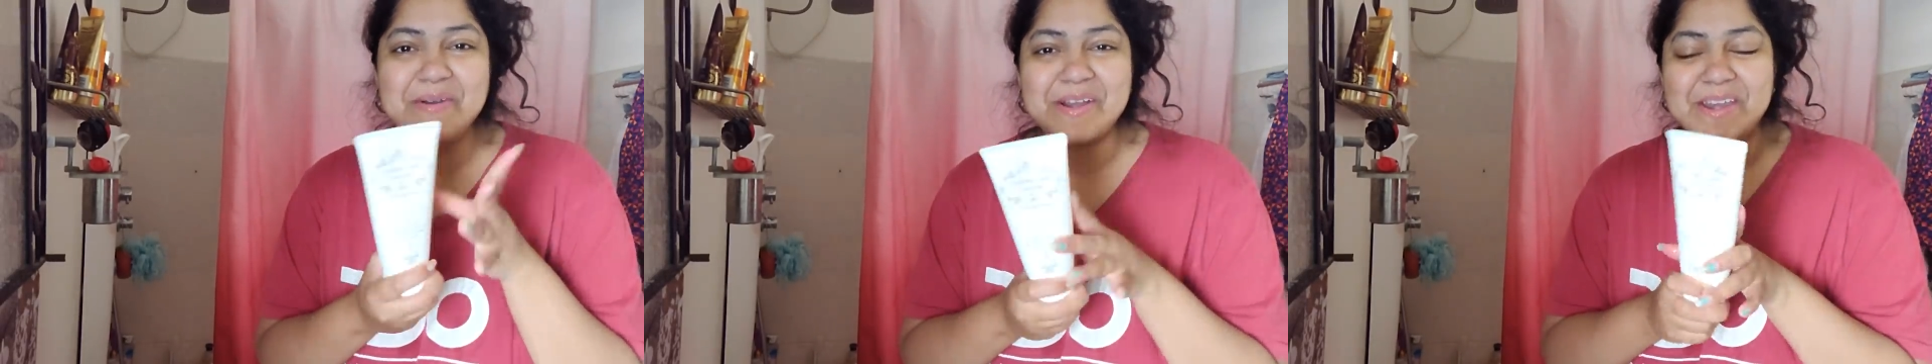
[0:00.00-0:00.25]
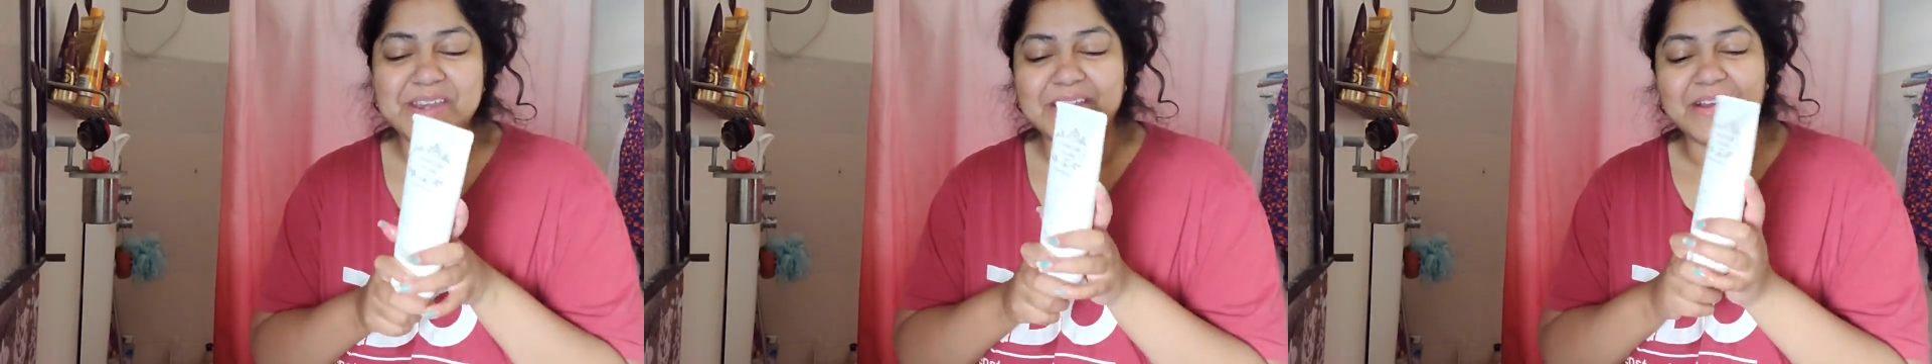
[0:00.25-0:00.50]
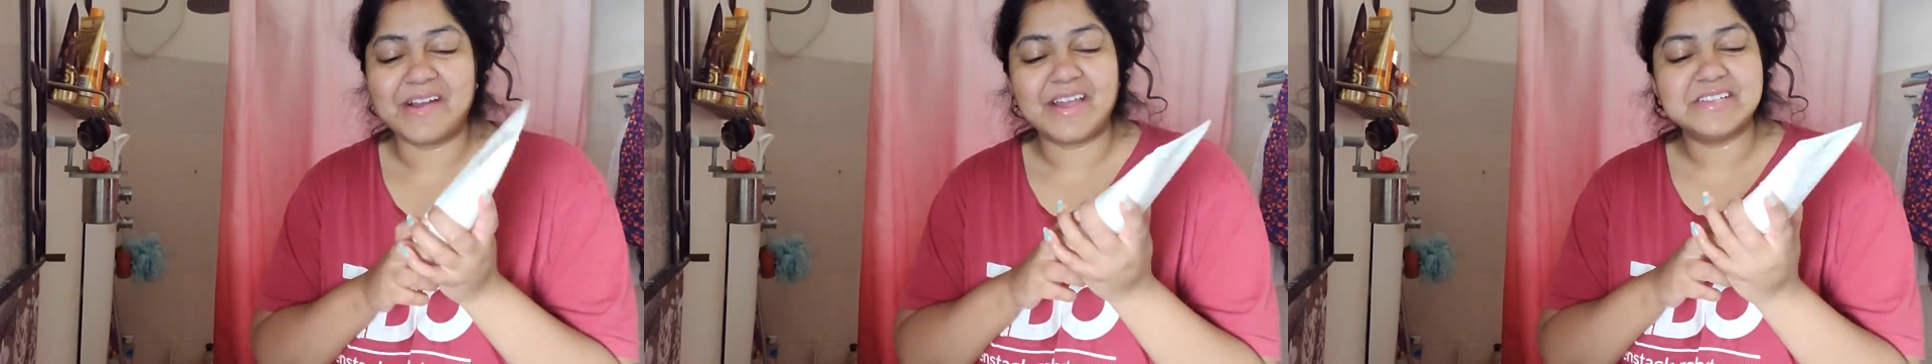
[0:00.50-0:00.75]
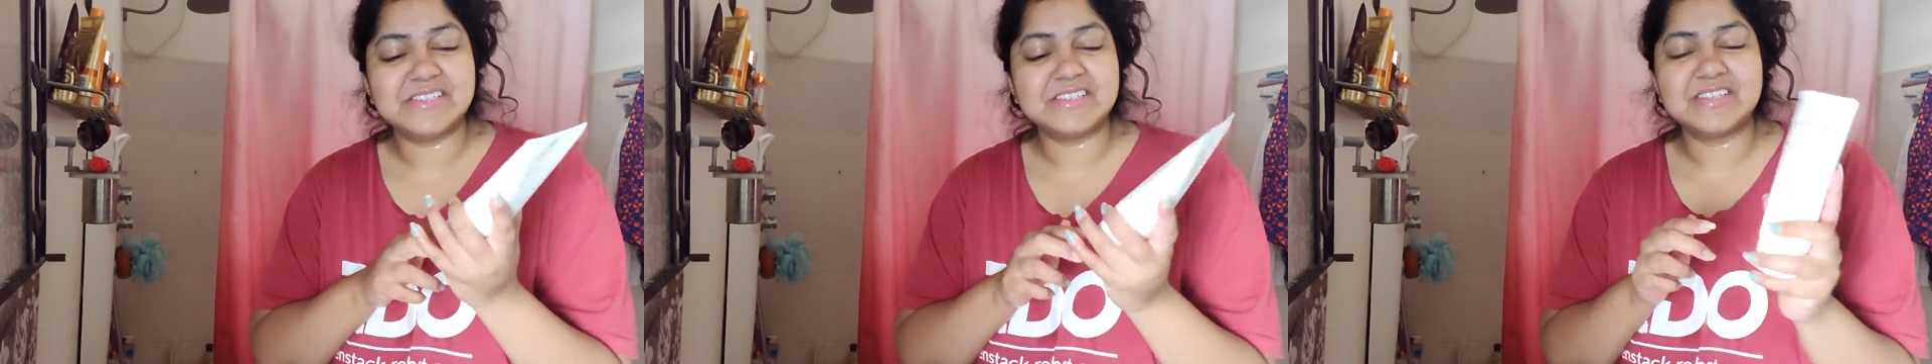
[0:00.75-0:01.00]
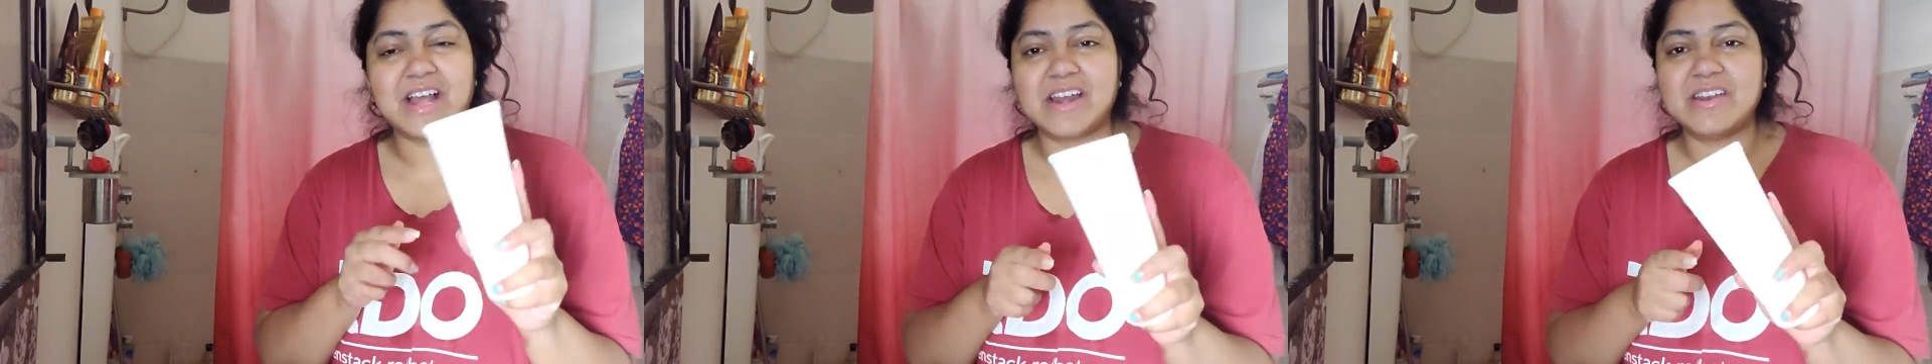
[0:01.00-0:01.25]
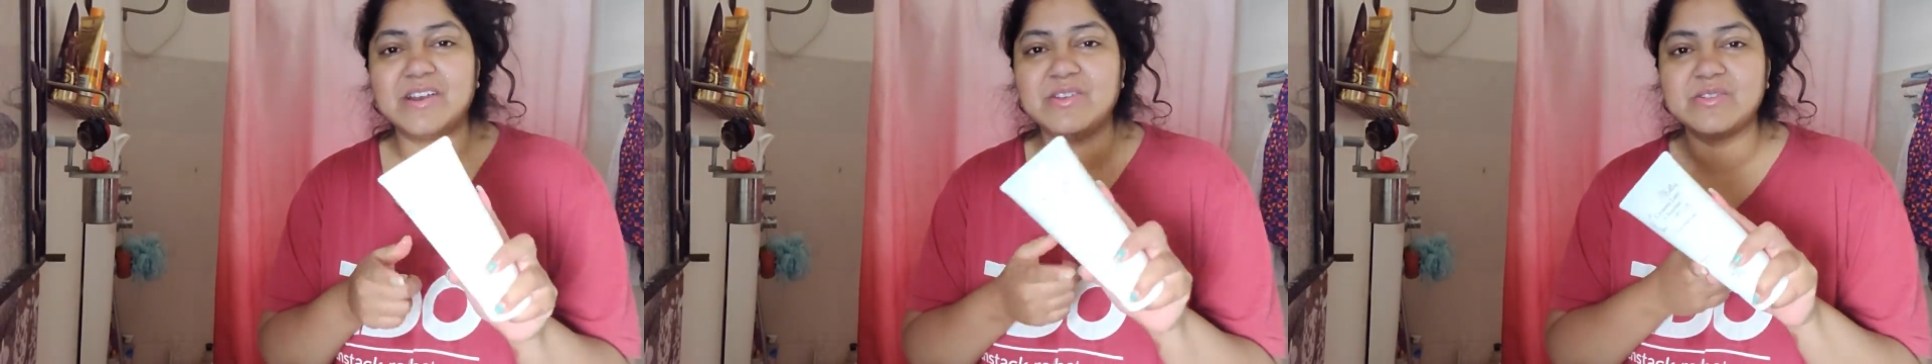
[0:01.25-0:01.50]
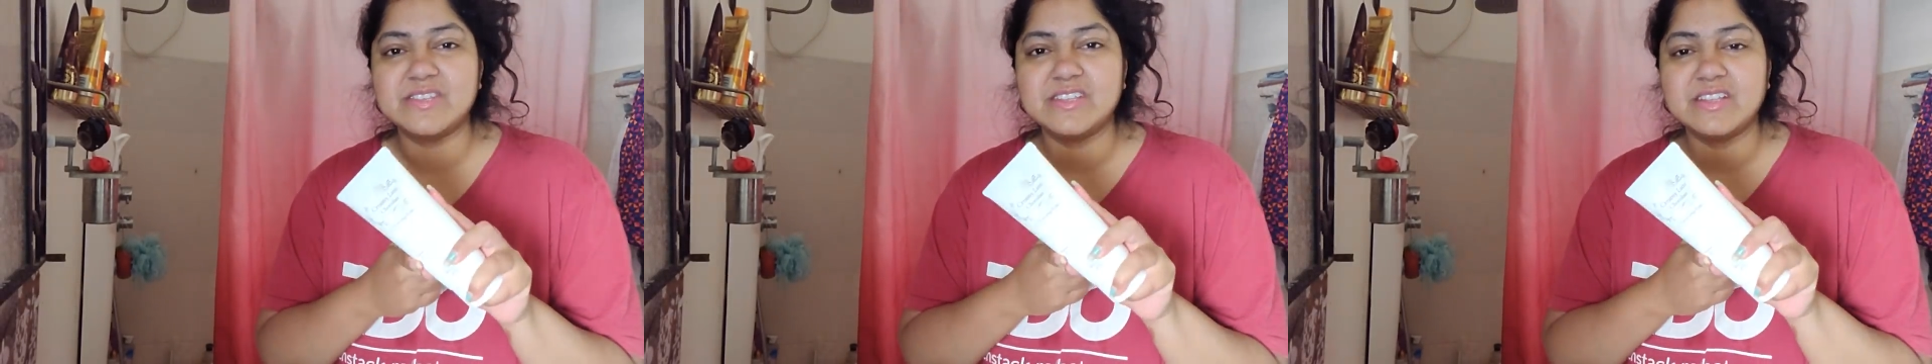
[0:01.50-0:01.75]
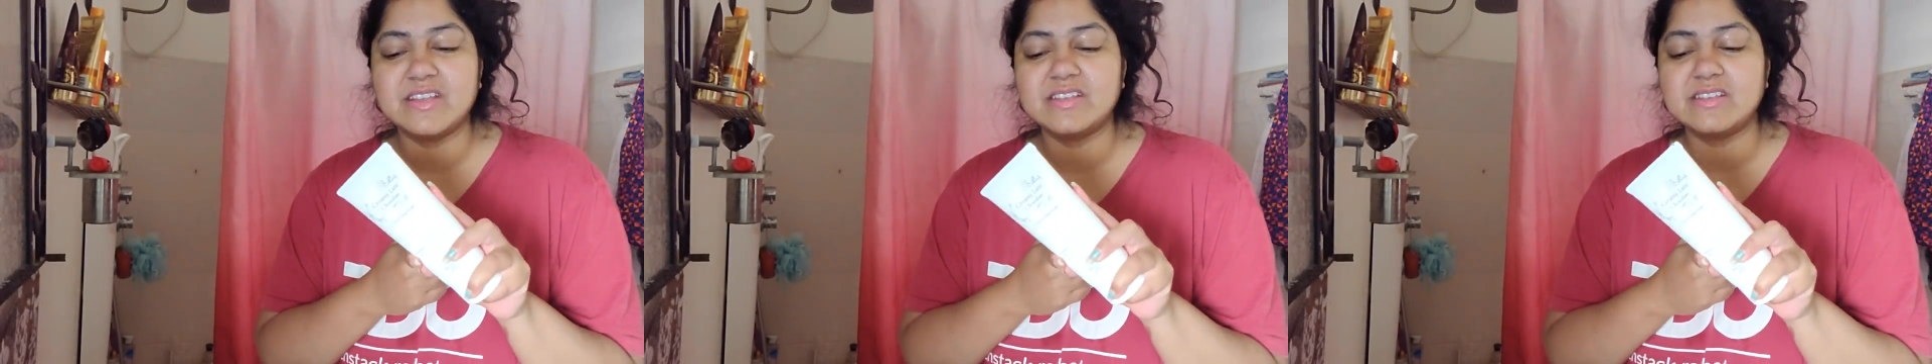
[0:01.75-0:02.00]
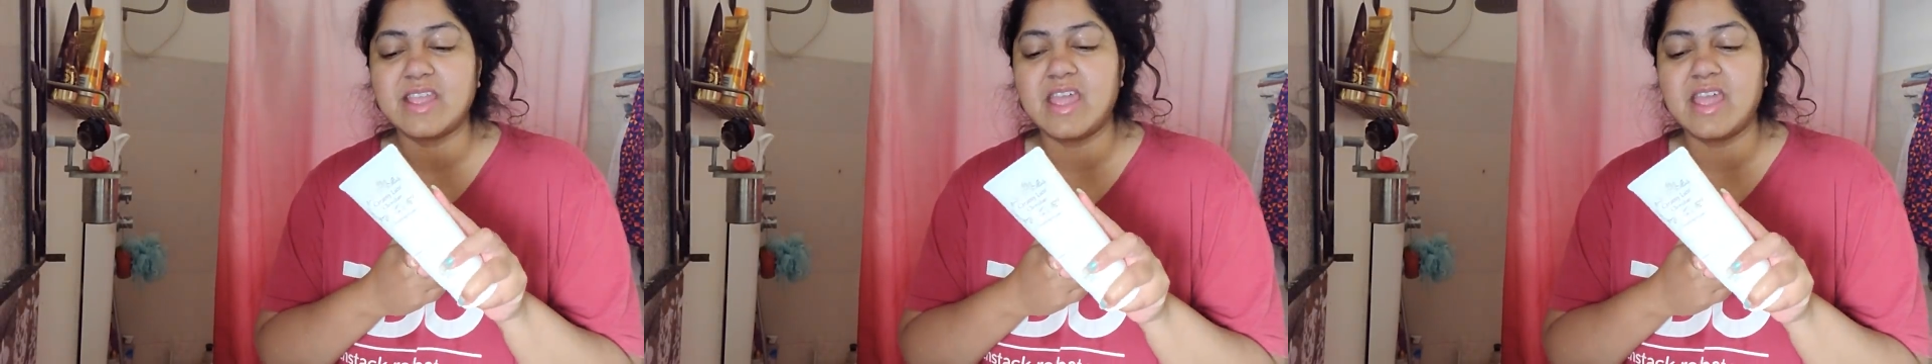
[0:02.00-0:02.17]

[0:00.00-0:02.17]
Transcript: But I just started using this,